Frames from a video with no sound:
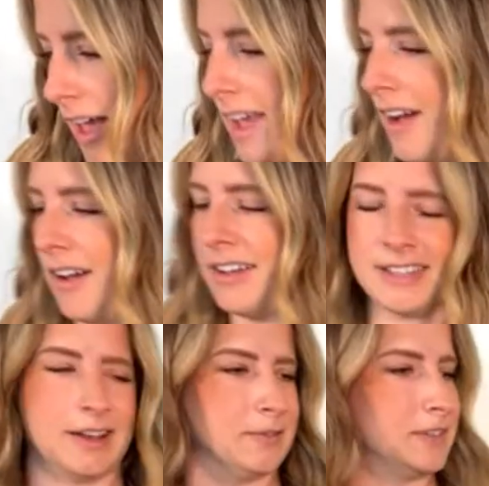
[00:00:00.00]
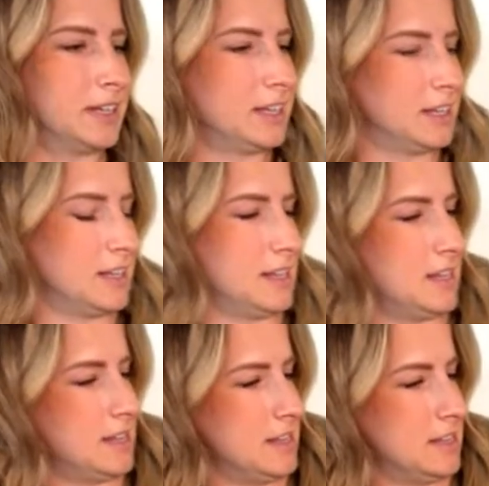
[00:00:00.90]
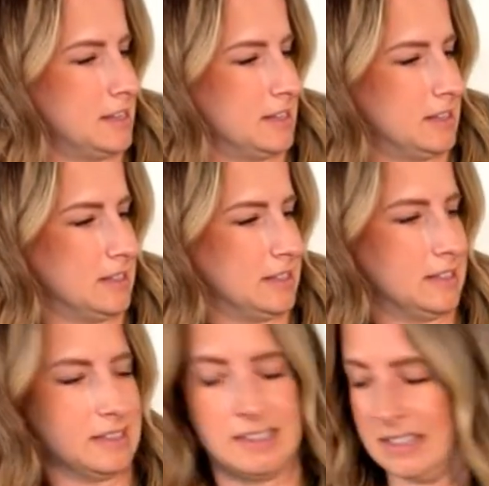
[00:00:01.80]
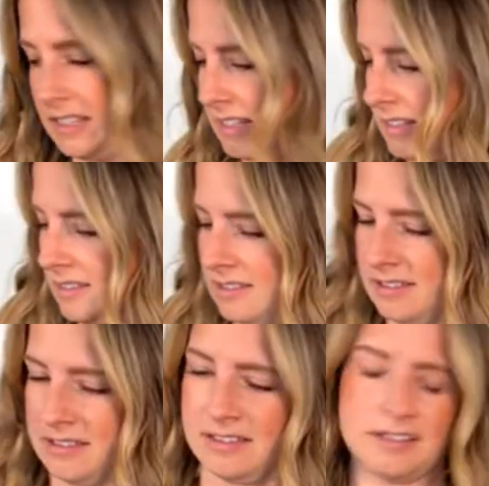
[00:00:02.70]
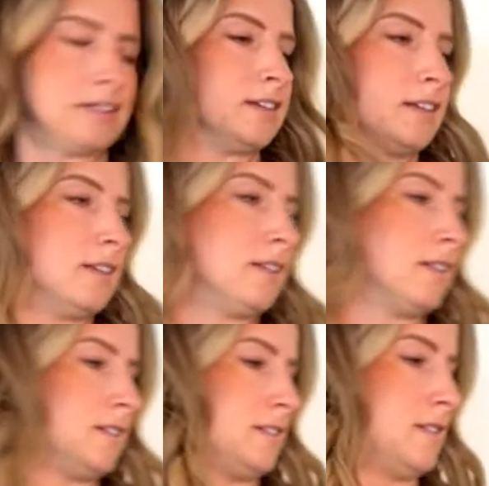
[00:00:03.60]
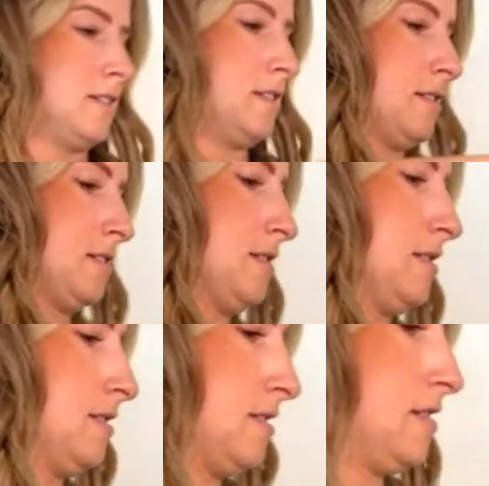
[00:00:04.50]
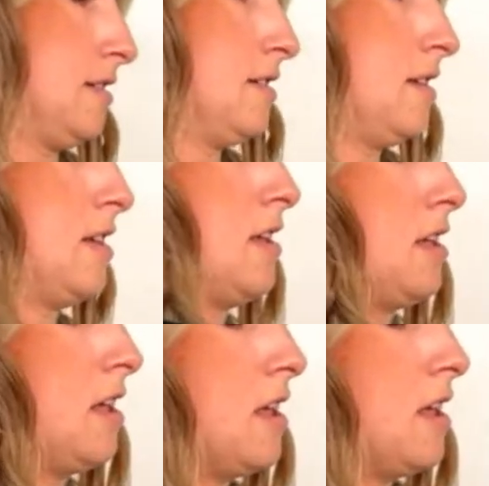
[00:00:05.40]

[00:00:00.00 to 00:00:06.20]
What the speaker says: The first one is from Teresa asking, how much spray is needing to saturate, in your opinion?